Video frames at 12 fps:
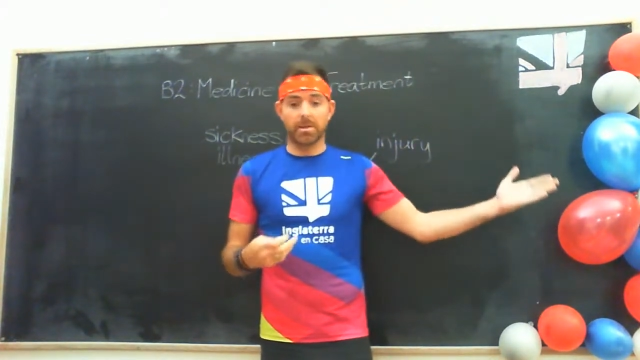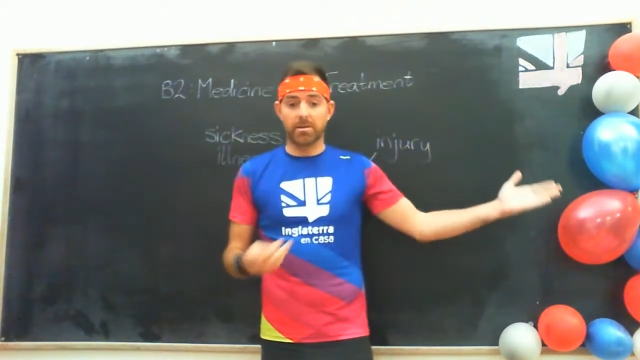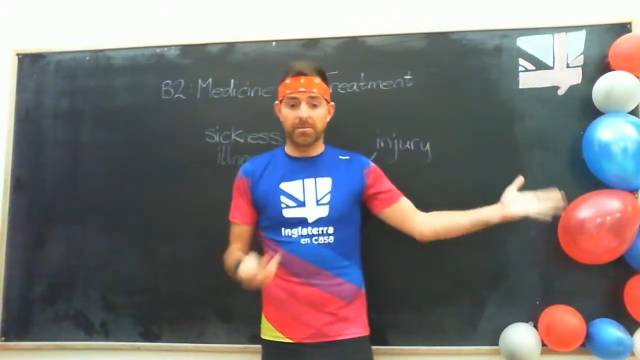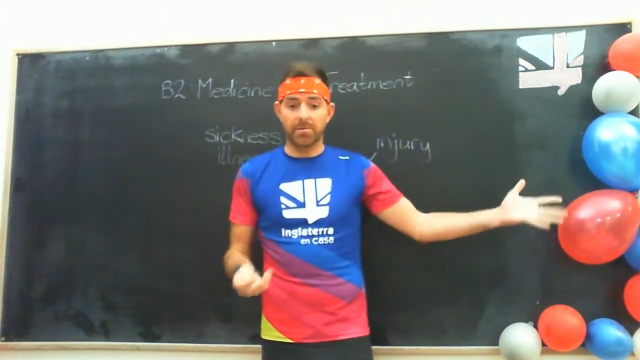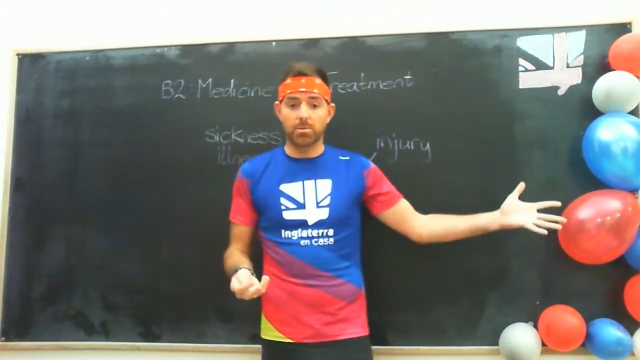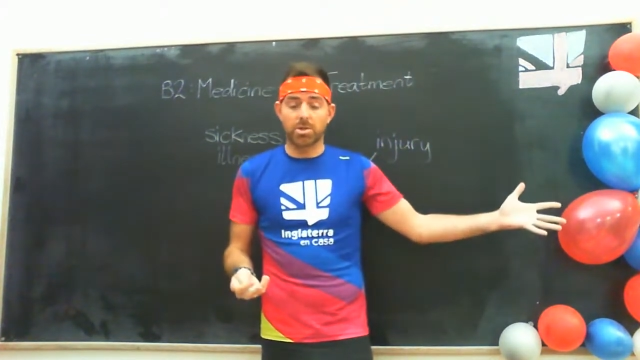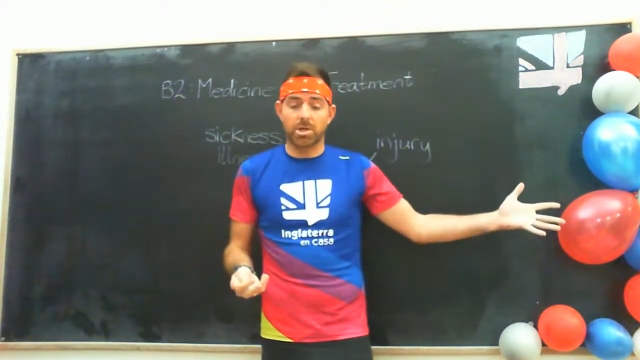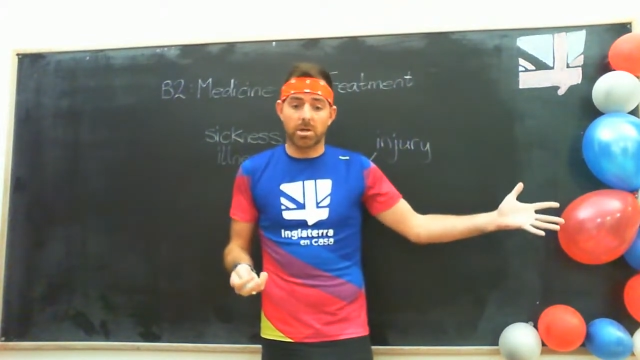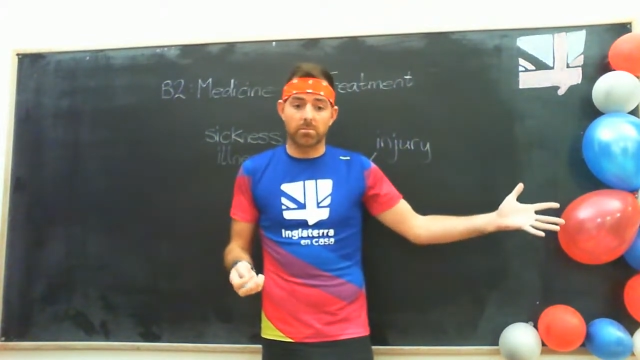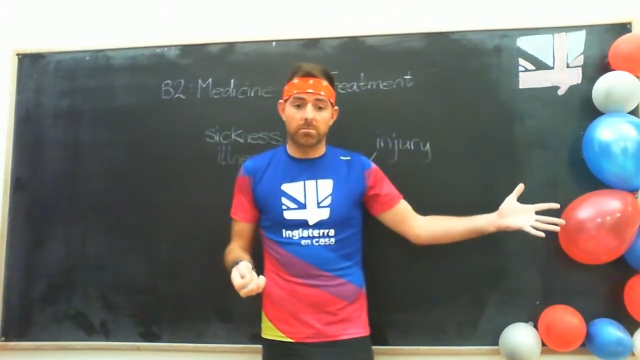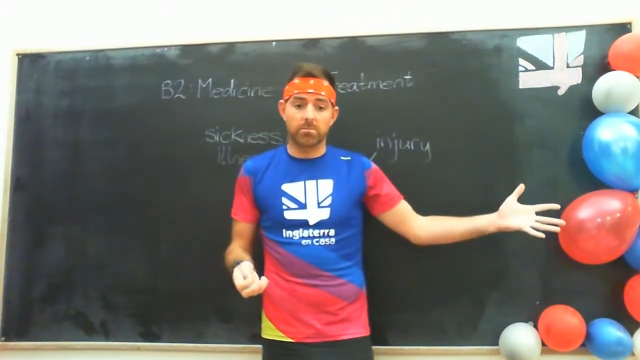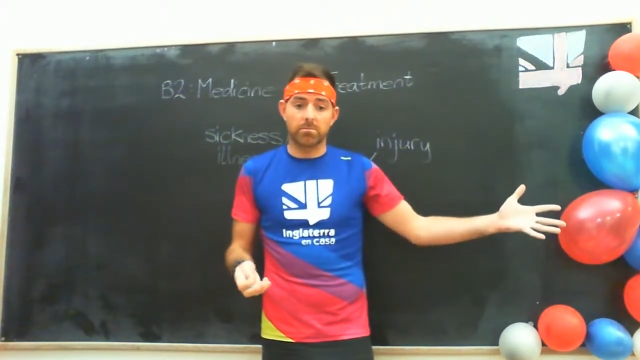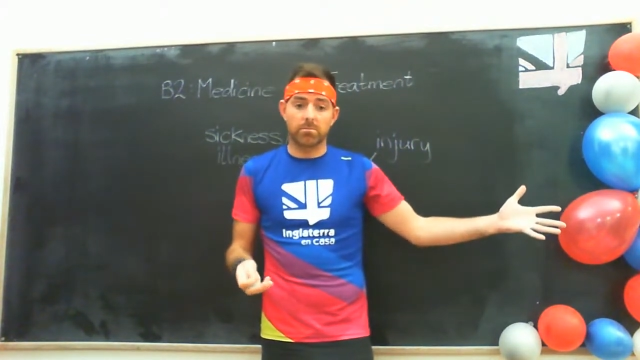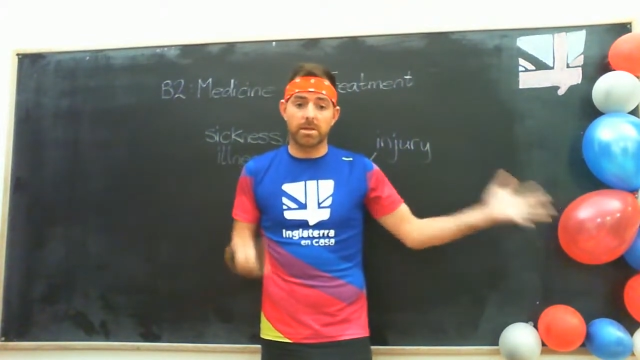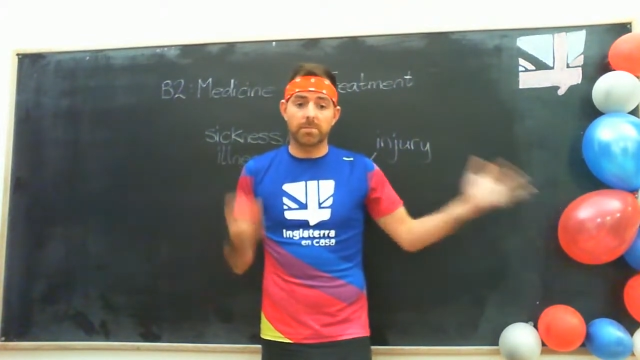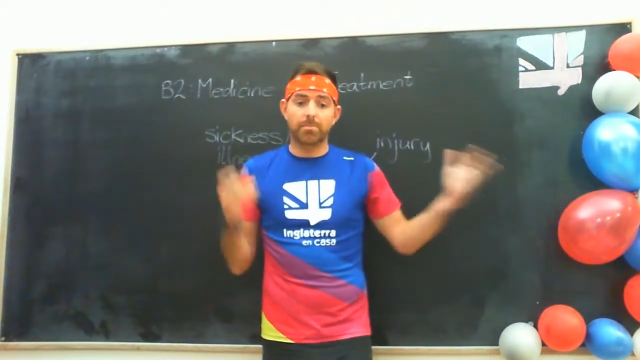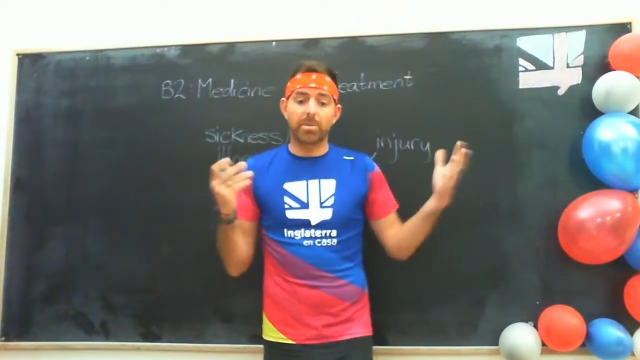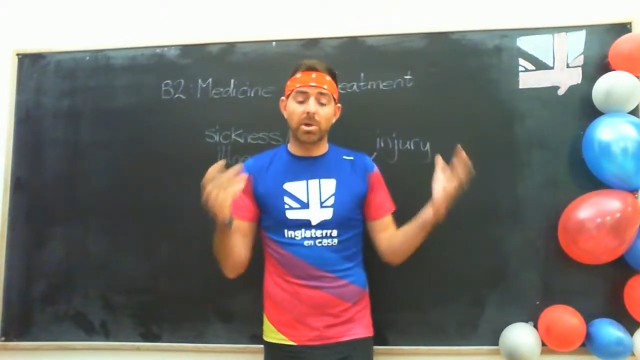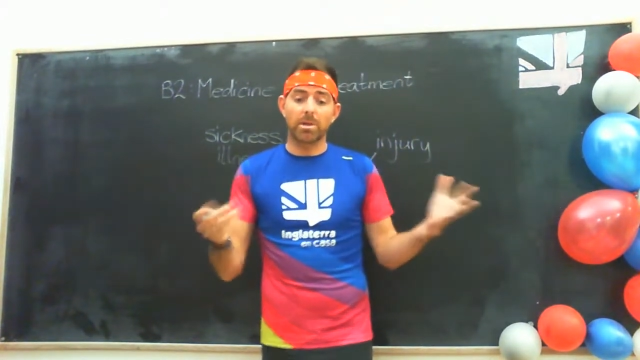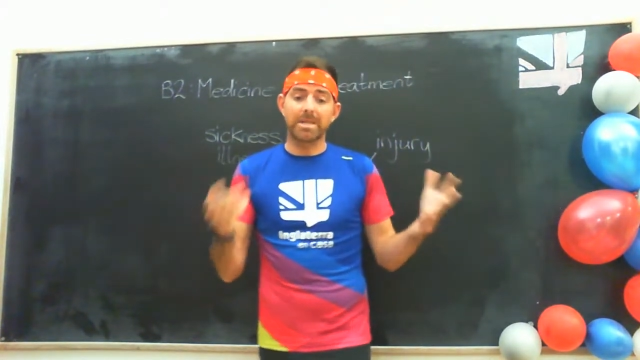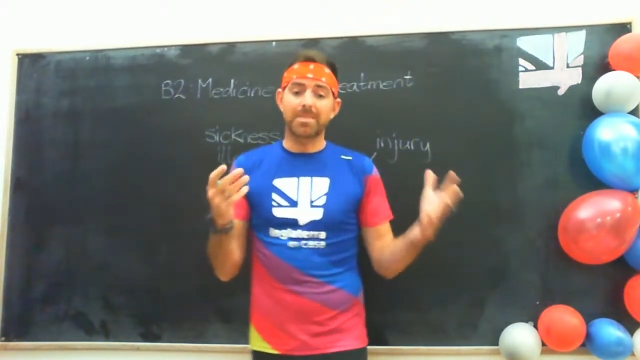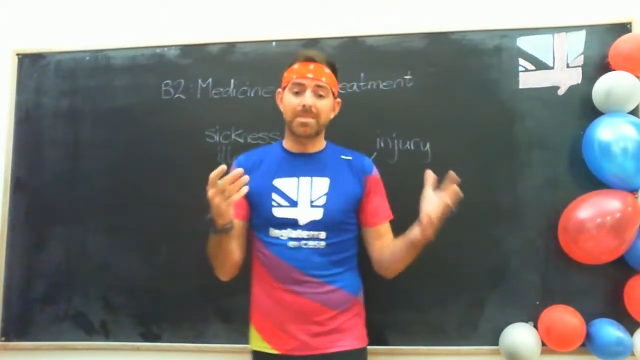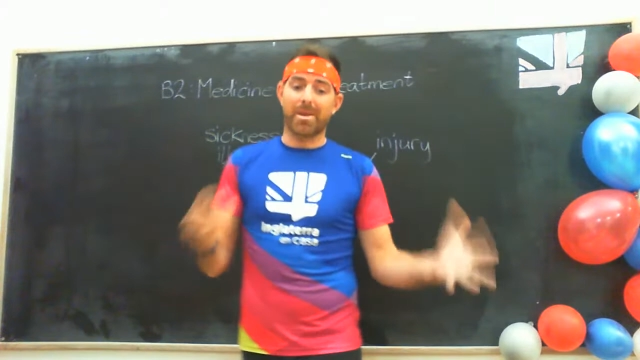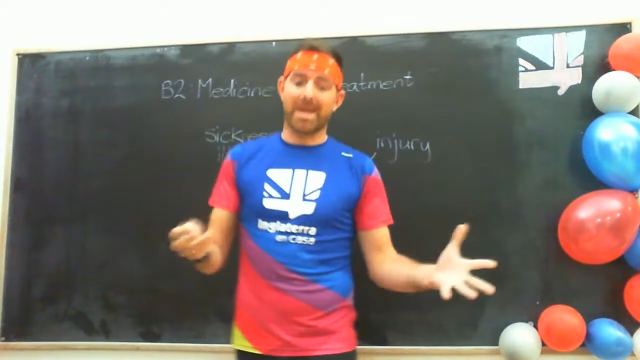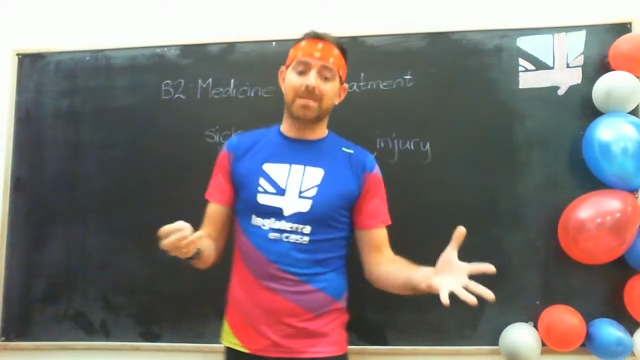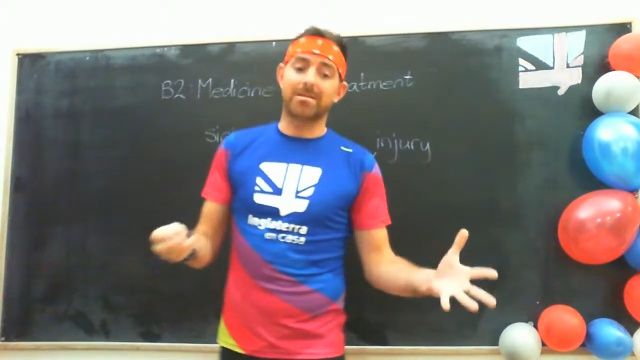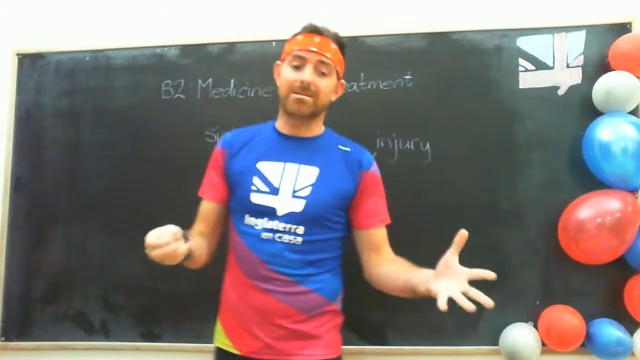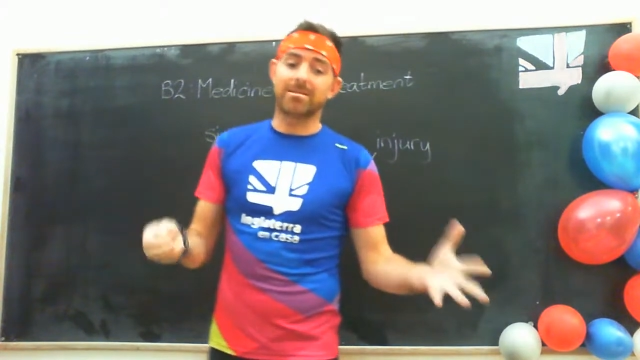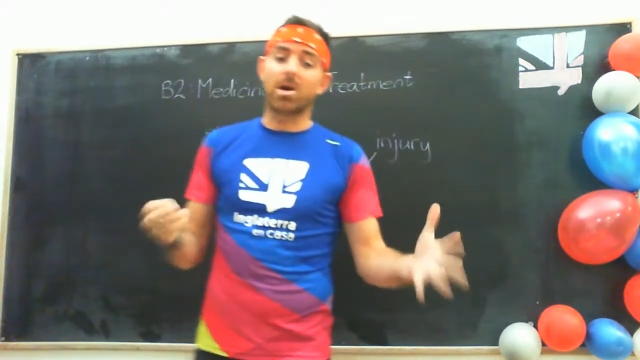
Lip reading: in the future. It purely depends